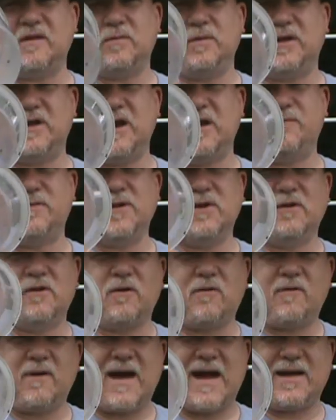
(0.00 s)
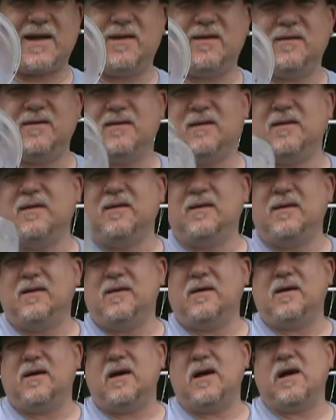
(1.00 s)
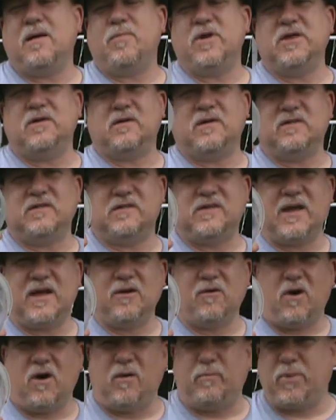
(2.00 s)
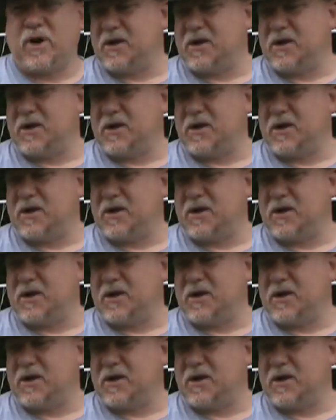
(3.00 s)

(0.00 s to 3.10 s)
have to be careful you don't crack it. But you can just take an awl and